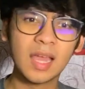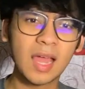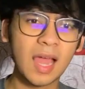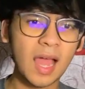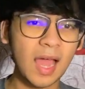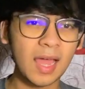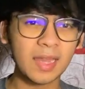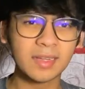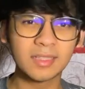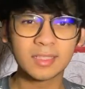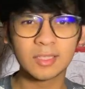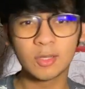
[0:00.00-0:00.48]

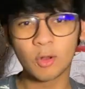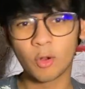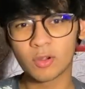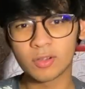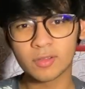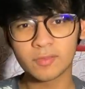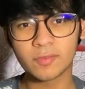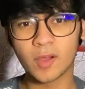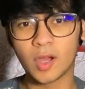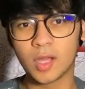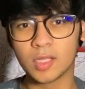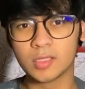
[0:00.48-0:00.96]
and a lot
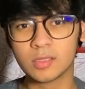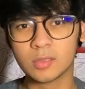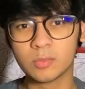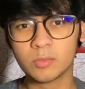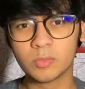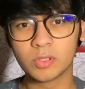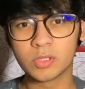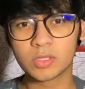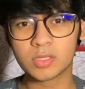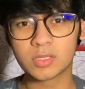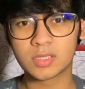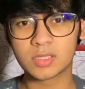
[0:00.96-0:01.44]
of other
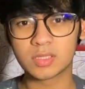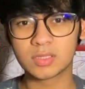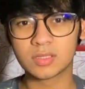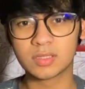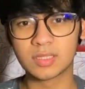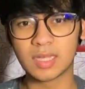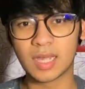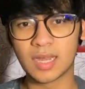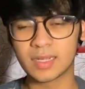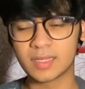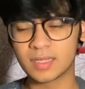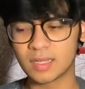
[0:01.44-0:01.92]
books
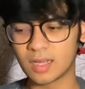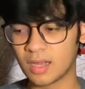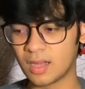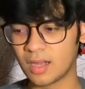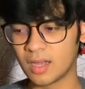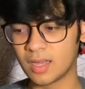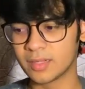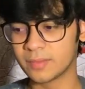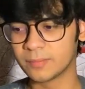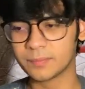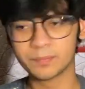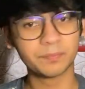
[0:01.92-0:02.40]
that
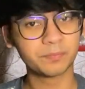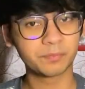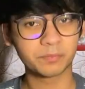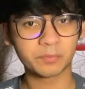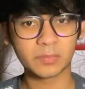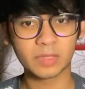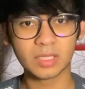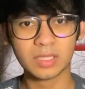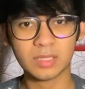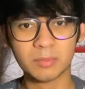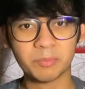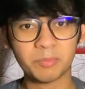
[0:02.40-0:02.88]
are
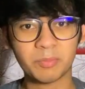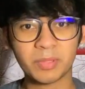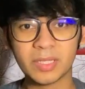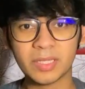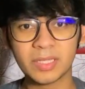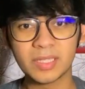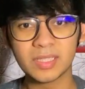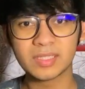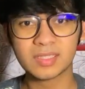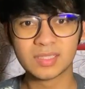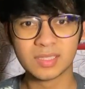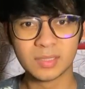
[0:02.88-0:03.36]

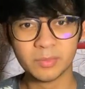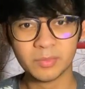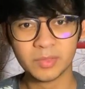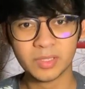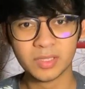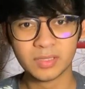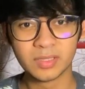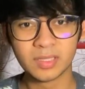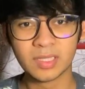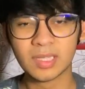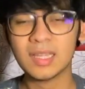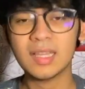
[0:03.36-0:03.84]
pretty
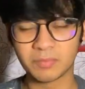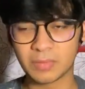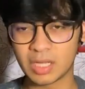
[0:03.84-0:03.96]
similar.